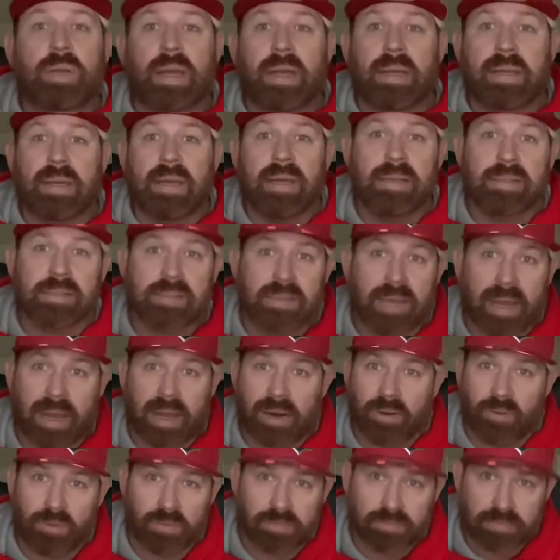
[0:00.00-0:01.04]
I guess I
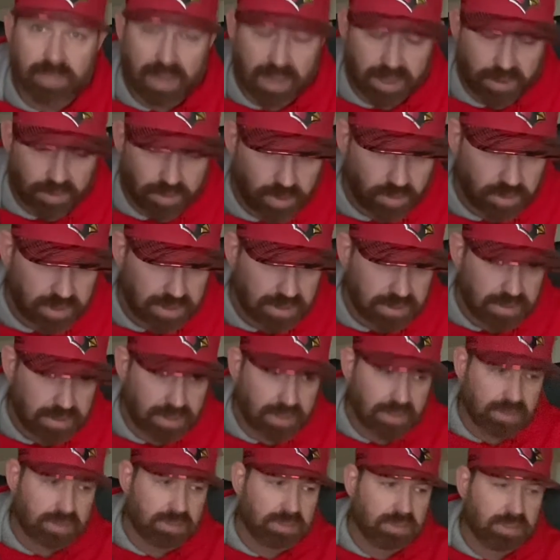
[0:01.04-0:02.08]
don't I don't know what it
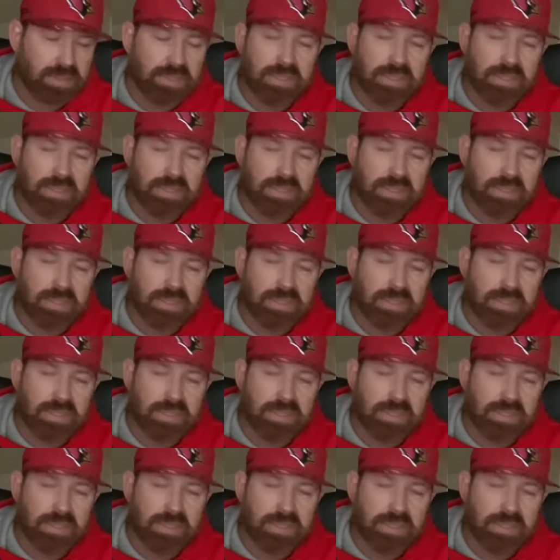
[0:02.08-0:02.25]
does,